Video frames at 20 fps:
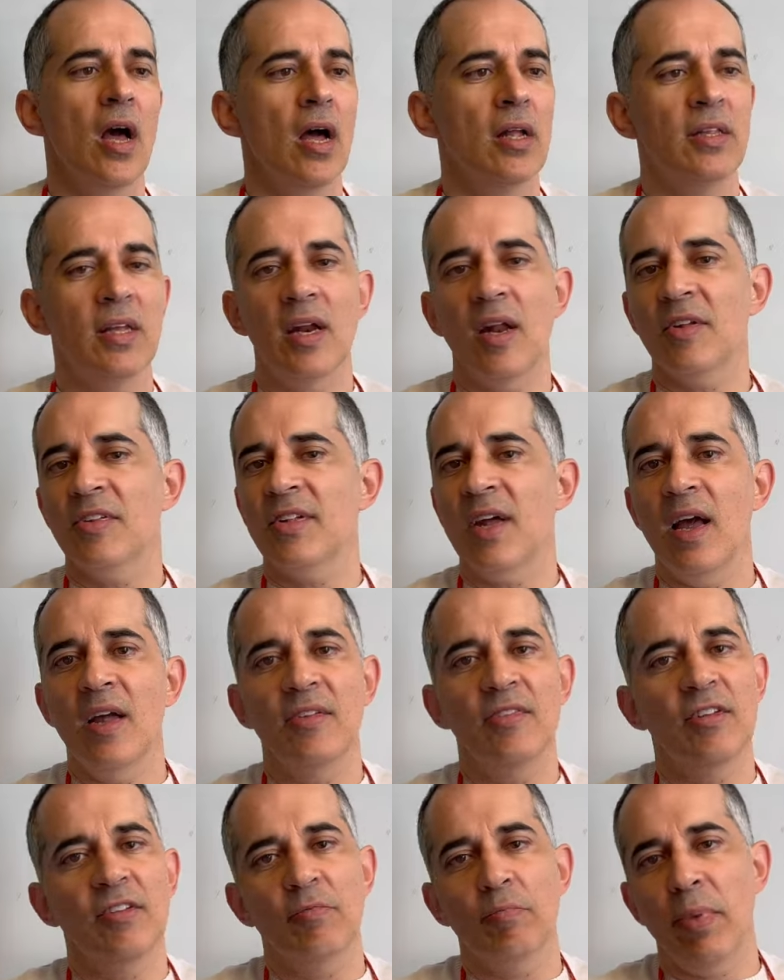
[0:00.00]
data science
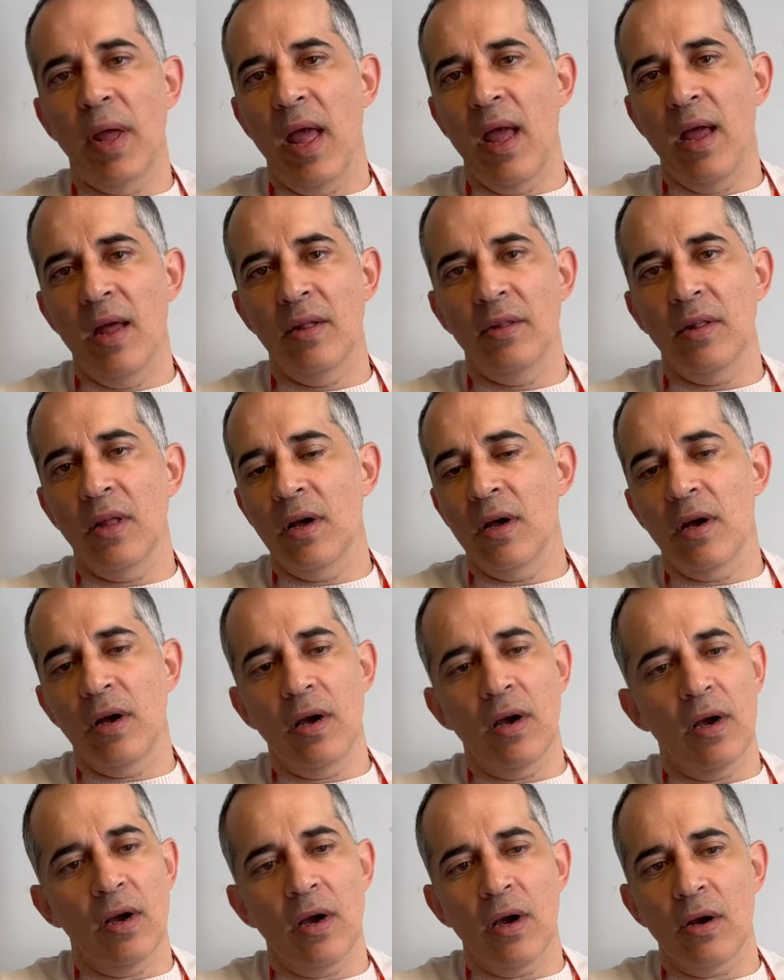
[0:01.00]
span
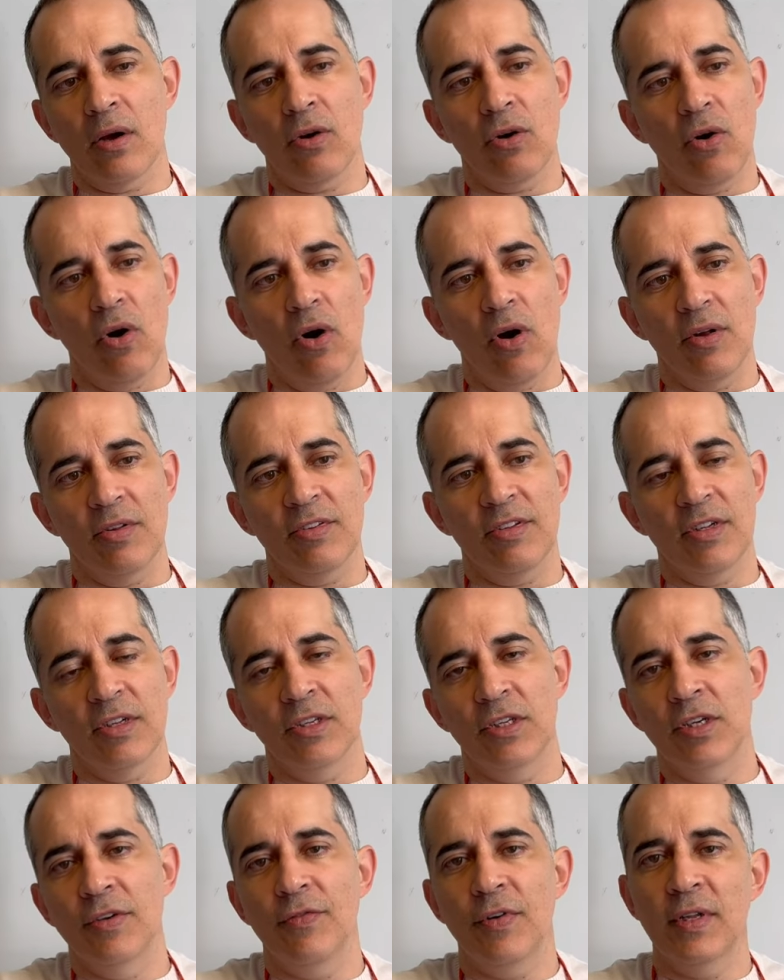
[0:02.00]
across
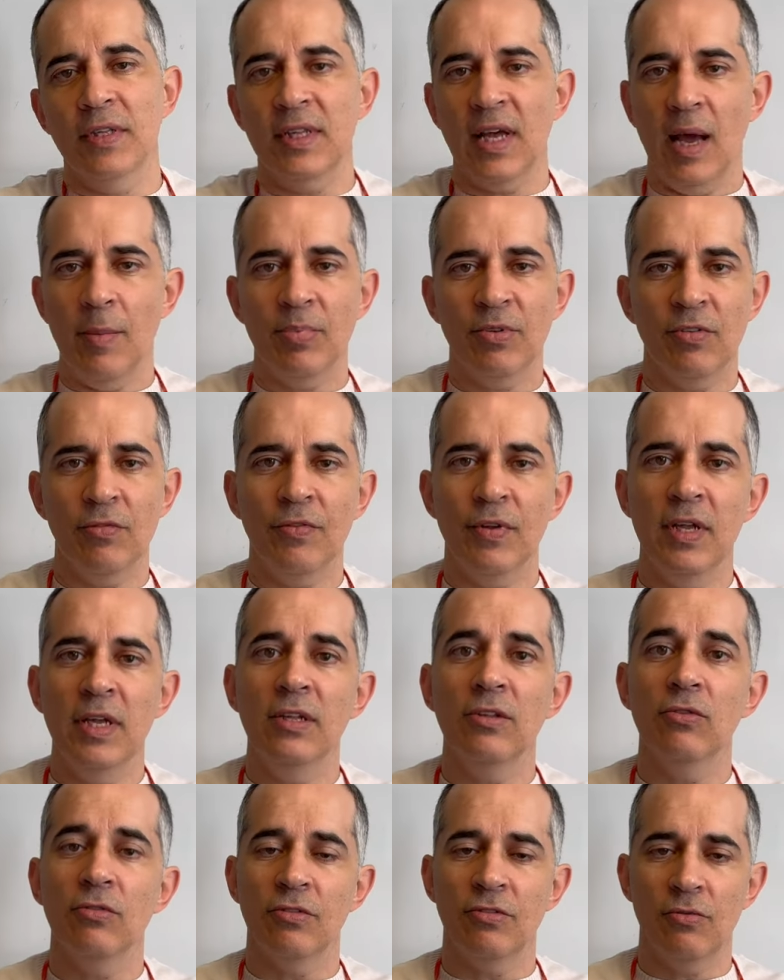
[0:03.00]
different types of
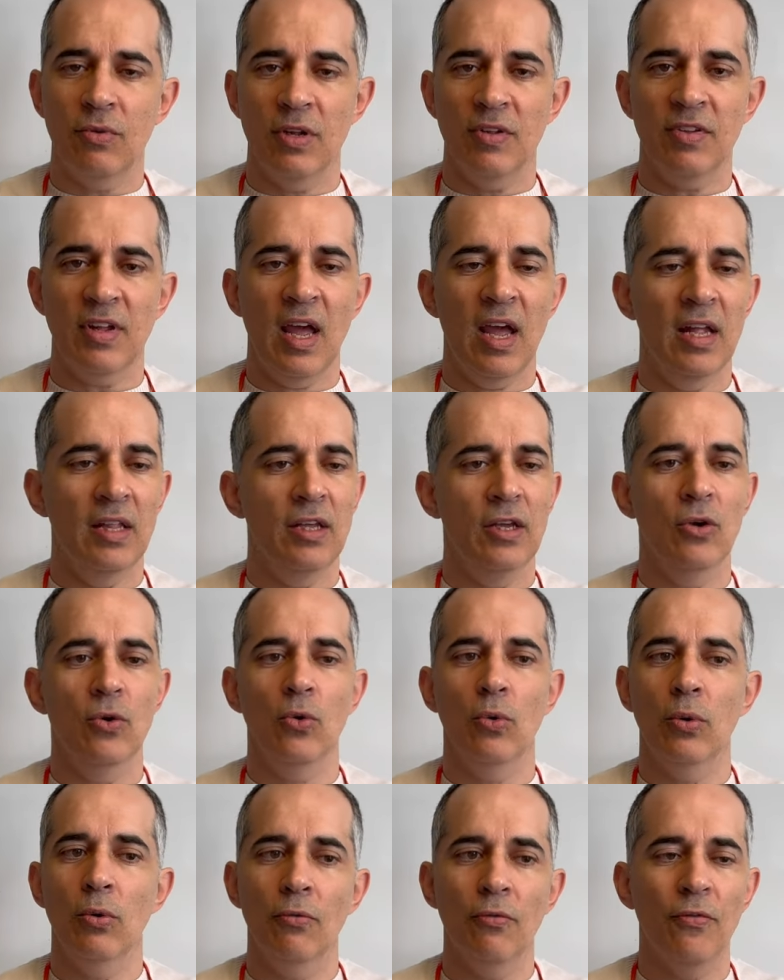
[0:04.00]
industries and you
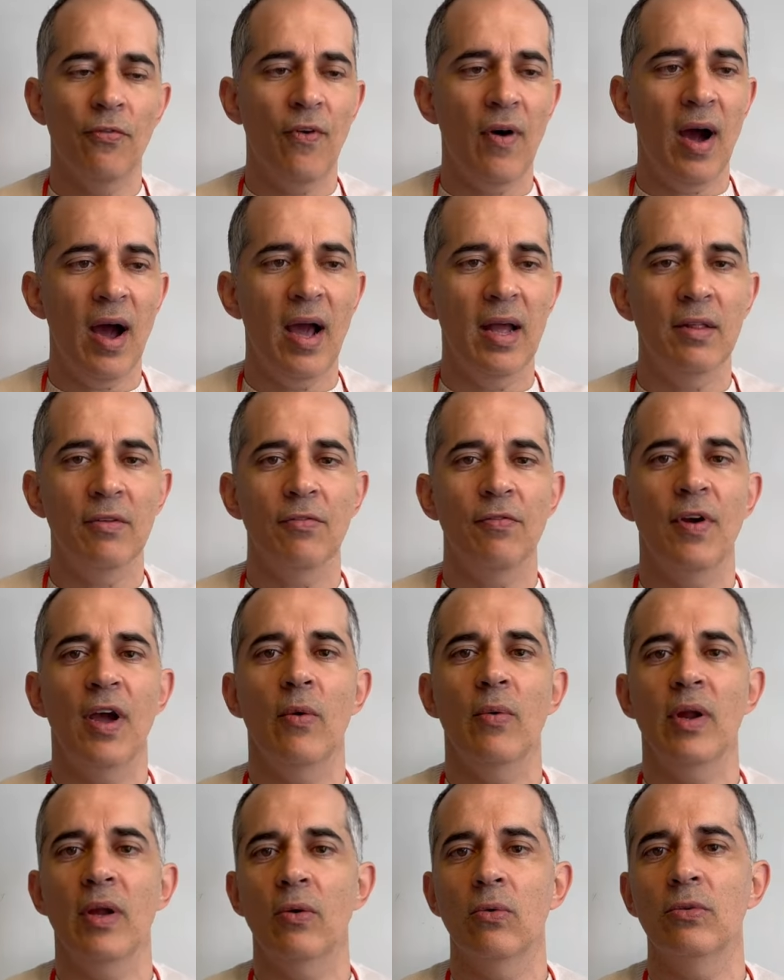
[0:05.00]
will find
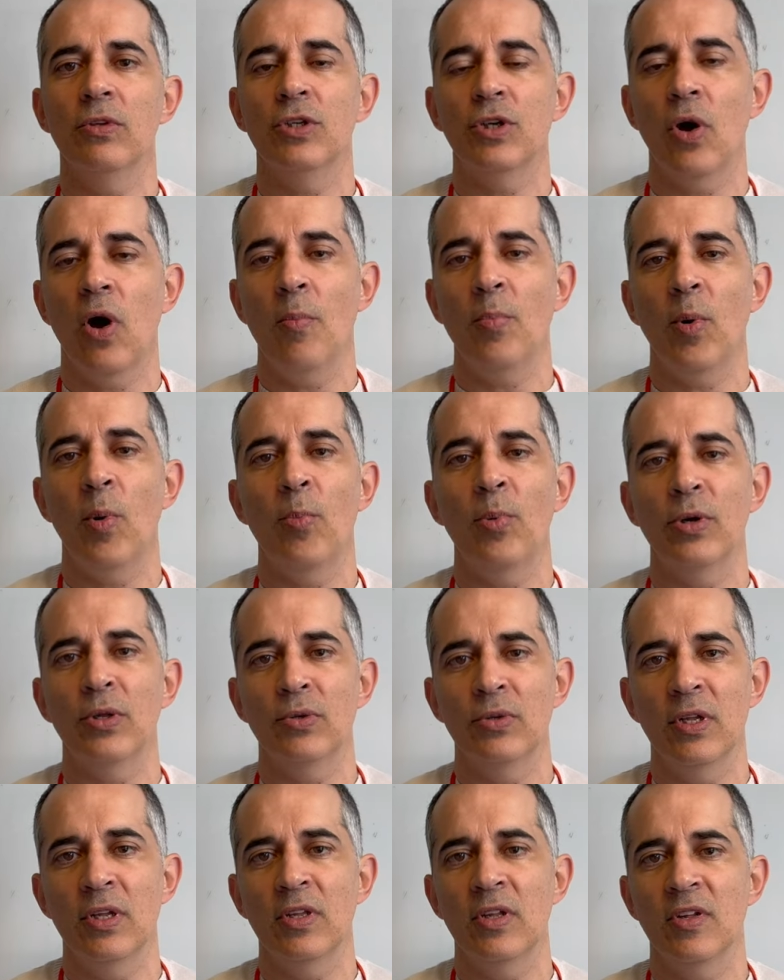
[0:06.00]
very good job
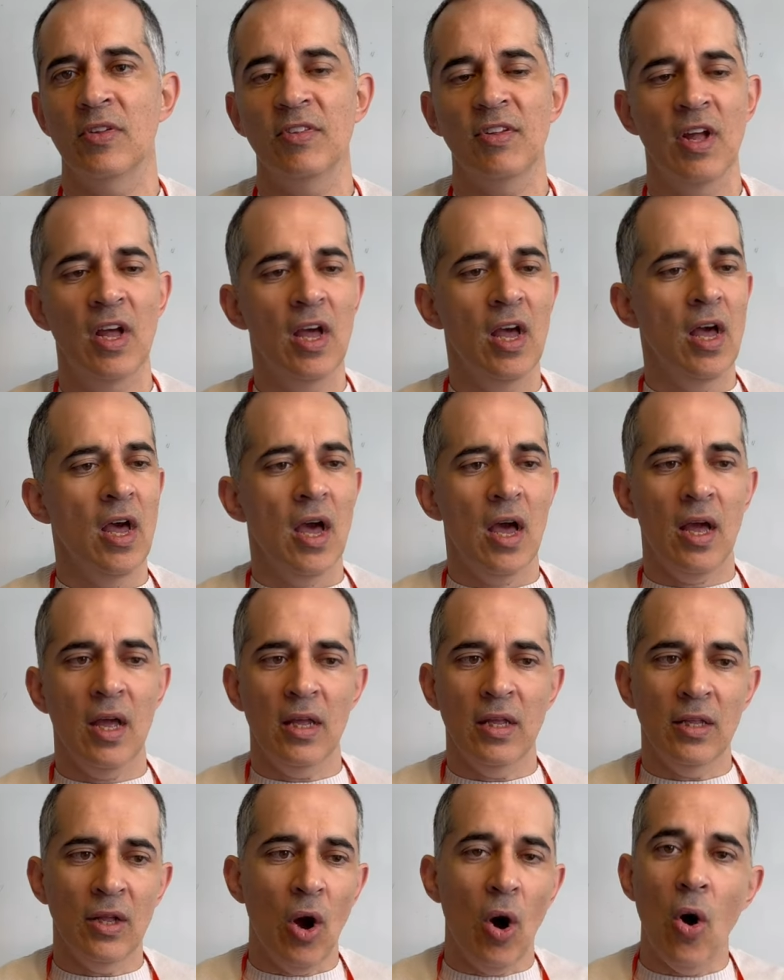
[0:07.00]
opportunities
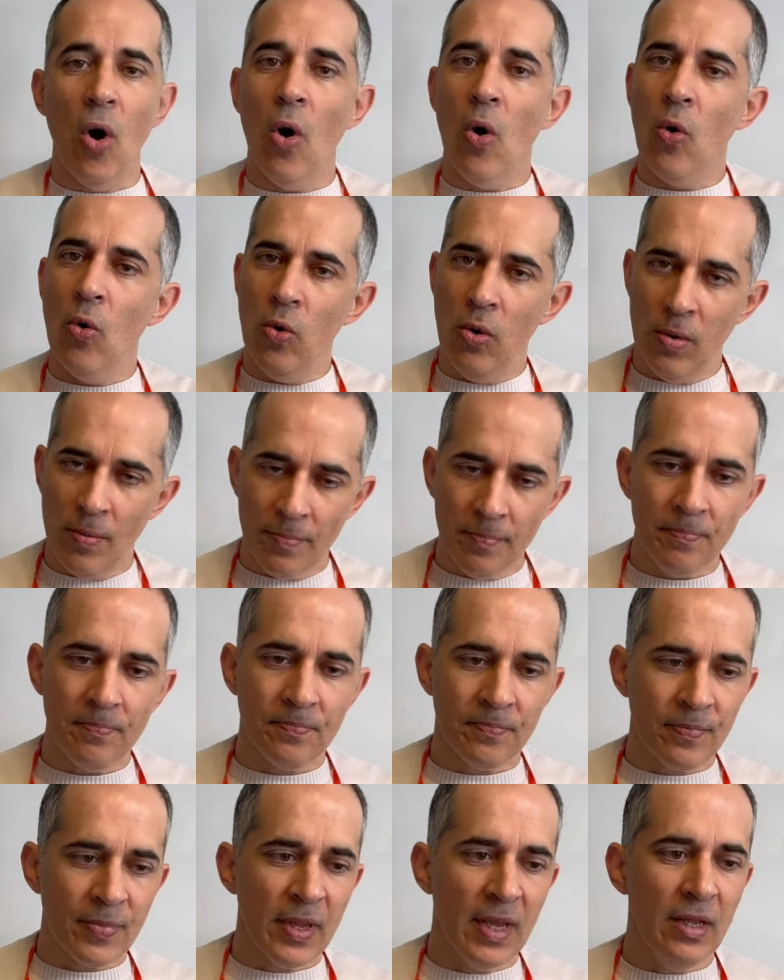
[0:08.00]
in all
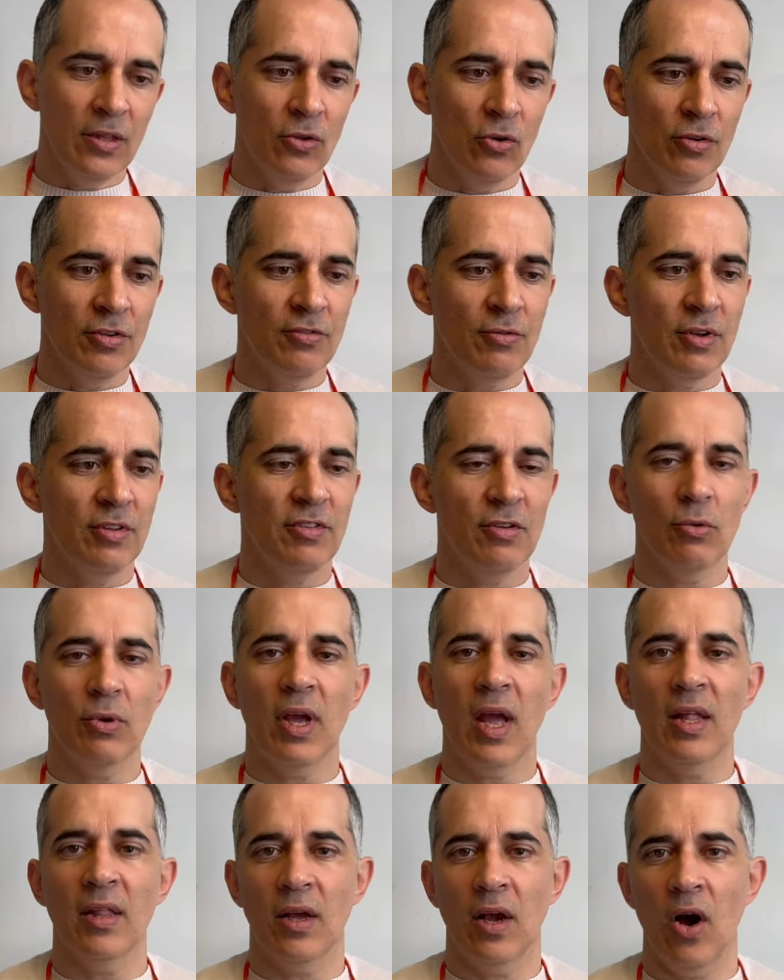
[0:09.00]
industries you
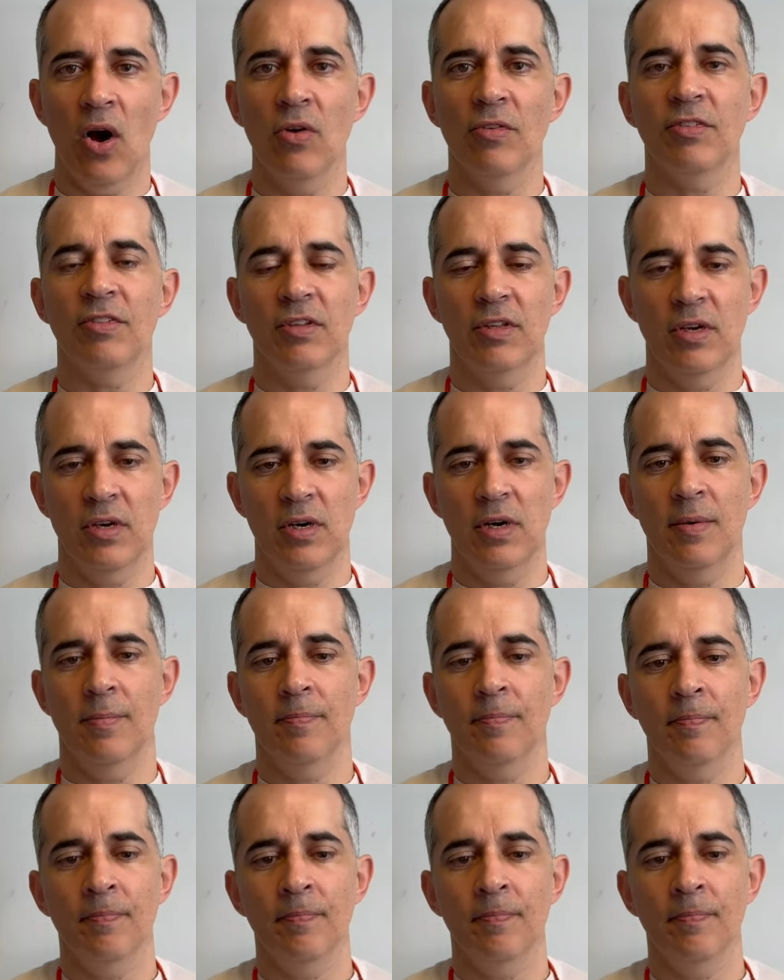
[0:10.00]
can consider.